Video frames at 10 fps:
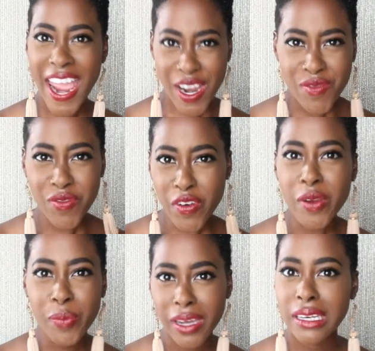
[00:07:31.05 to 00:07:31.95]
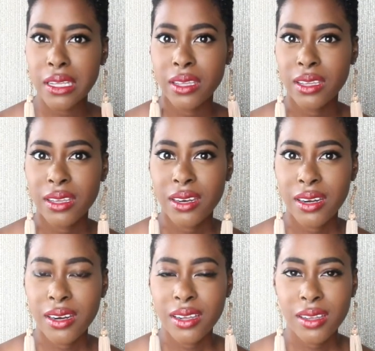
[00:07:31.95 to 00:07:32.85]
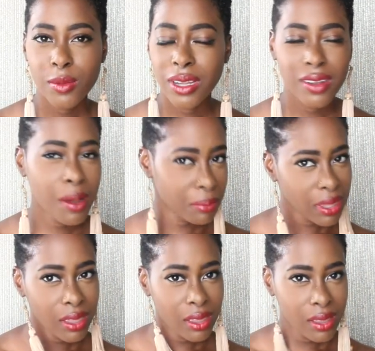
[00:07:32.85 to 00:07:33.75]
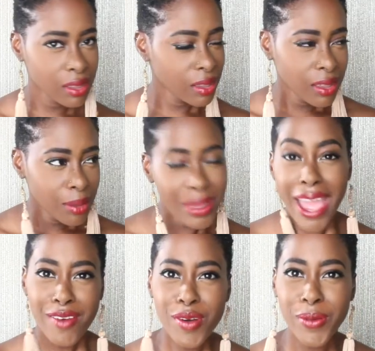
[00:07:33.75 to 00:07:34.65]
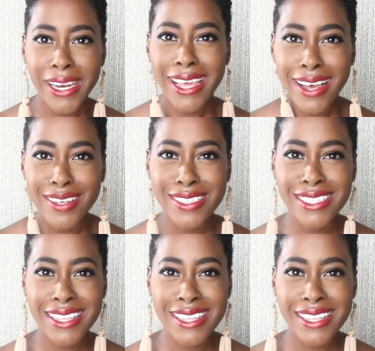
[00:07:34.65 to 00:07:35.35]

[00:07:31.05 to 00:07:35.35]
everybody well not me but everybody else